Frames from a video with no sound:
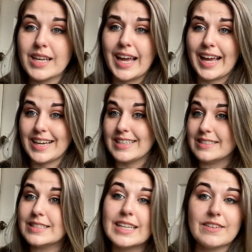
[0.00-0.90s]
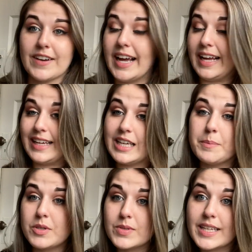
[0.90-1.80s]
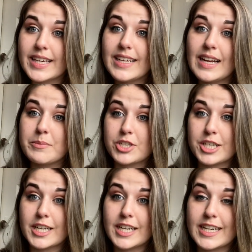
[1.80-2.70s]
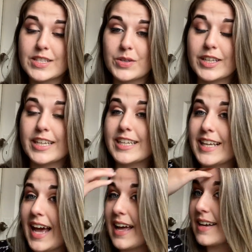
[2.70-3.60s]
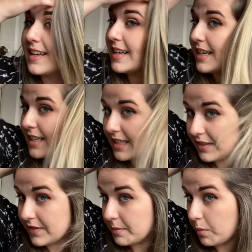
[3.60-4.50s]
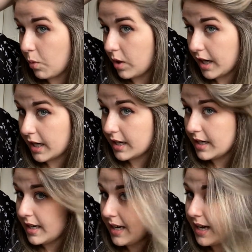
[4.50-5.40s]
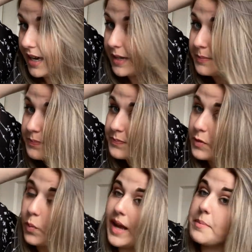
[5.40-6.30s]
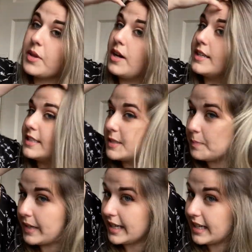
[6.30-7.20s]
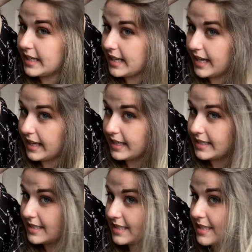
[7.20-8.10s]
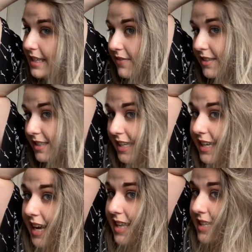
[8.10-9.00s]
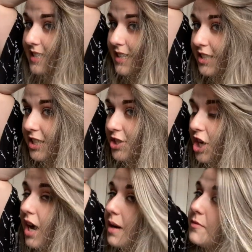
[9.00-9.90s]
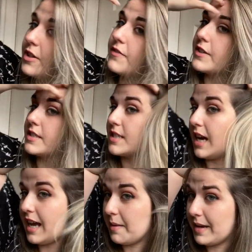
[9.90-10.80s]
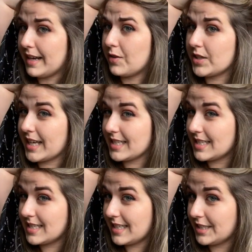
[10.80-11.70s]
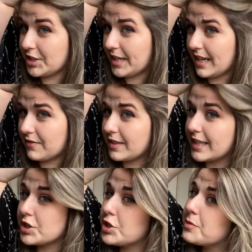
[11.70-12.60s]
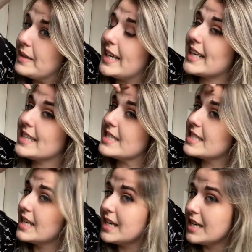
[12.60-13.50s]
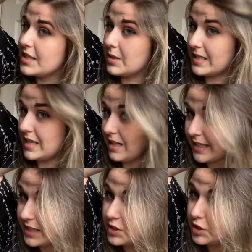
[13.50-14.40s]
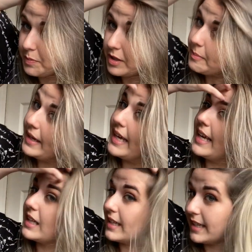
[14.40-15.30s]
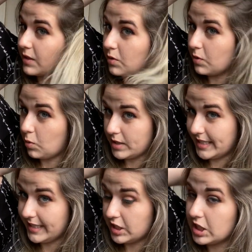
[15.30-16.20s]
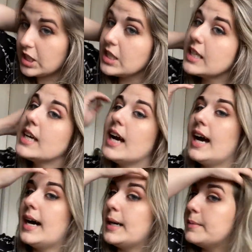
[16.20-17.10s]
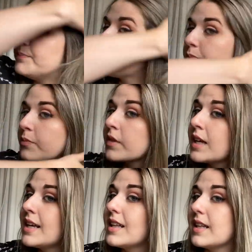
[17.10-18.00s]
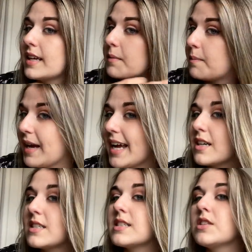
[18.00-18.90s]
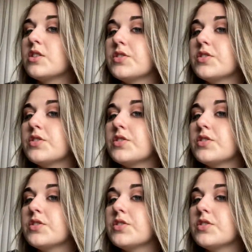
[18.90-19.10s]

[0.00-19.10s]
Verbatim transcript: and if I keep using it, I'm sure it's only gonna get even more um white blonde, but it definitely, I think, did a good job for the first time. And it only has to sit in your hair for like two minutes, so it's not like a super big like ordeal. Um like, my hair doesn't